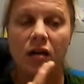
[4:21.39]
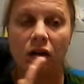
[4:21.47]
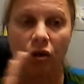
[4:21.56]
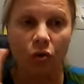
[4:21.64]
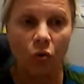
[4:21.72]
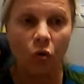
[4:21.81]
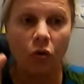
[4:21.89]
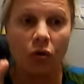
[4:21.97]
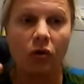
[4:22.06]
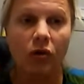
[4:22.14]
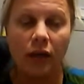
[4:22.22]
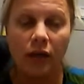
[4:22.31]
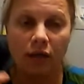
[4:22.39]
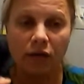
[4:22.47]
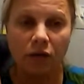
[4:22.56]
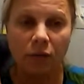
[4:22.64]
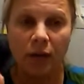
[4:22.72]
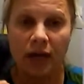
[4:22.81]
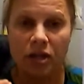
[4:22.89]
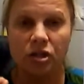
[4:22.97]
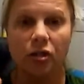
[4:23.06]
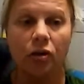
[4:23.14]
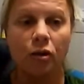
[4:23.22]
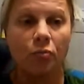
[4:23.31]
your
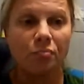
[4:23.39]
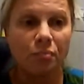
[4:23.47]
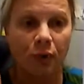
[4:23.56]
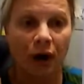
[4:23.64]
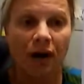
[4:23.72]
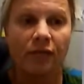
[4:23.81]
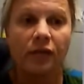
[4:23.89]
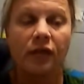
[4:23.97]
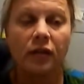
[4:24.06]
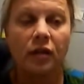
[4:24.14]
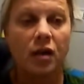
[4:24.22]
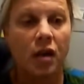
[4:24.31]
information, your private